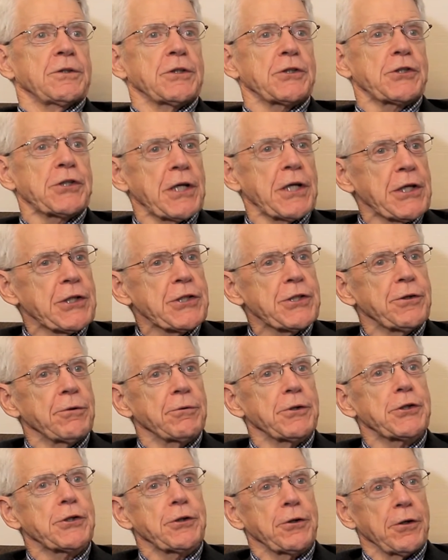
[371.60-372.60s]
to change
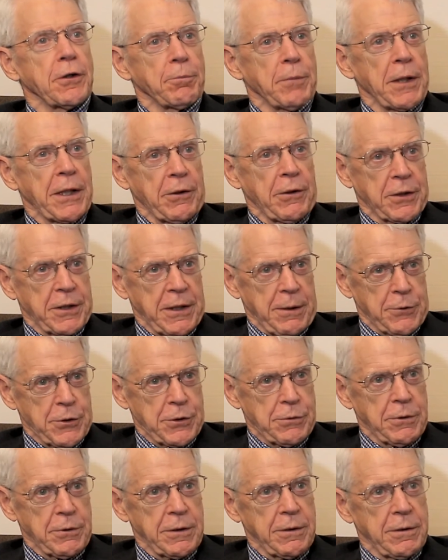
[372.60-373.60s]
their internal
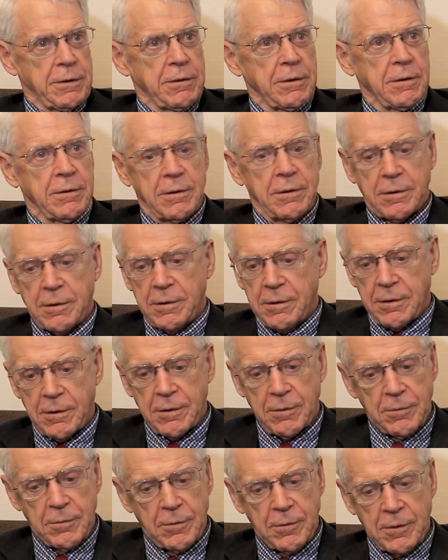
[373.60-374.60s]
biochemistry,
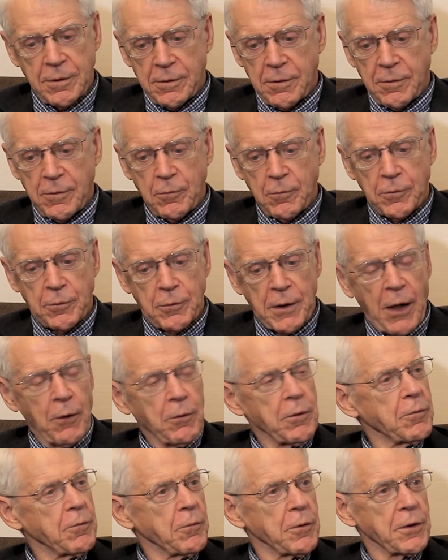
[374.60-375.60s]

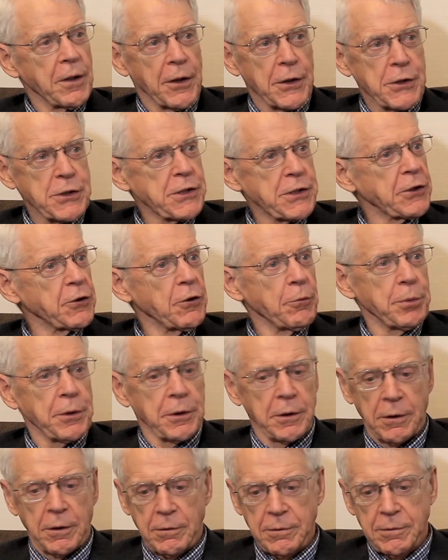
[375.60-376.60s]
not without a single
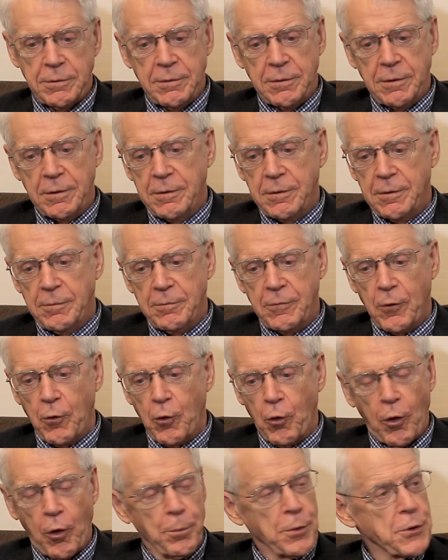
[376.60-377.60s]
pill
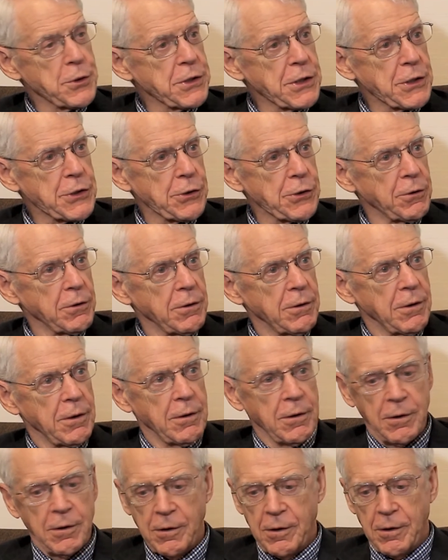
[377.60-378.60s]
or procedure
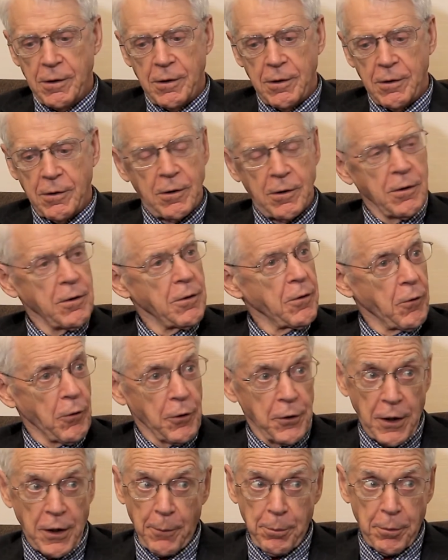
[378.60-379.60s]

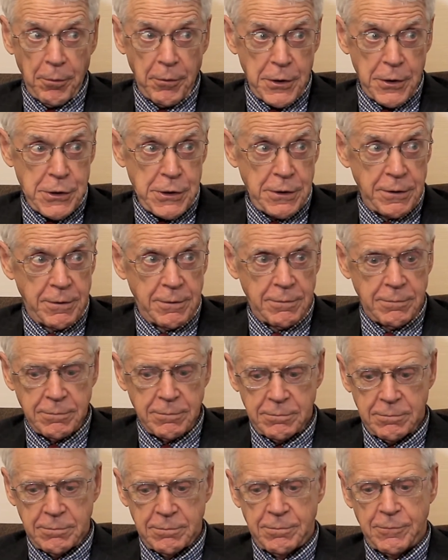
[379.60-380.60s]
or an operation,
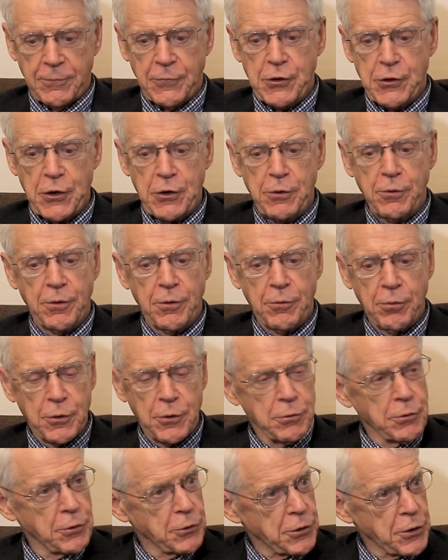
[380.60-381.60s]
just
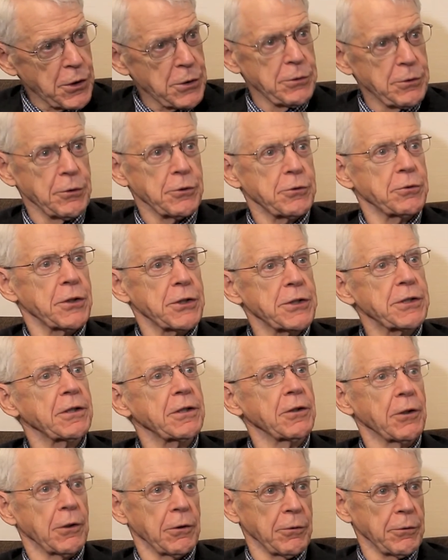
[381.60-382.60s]
through
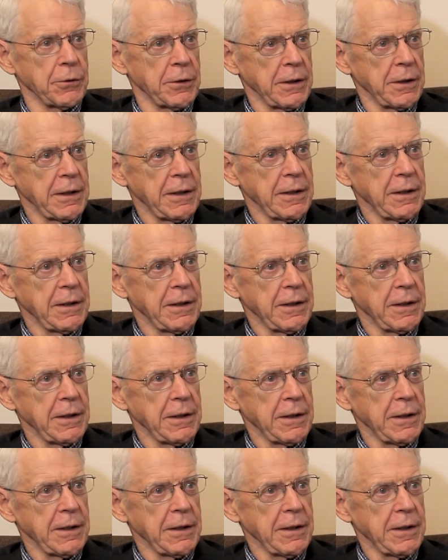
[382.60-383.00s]
nutrition alone,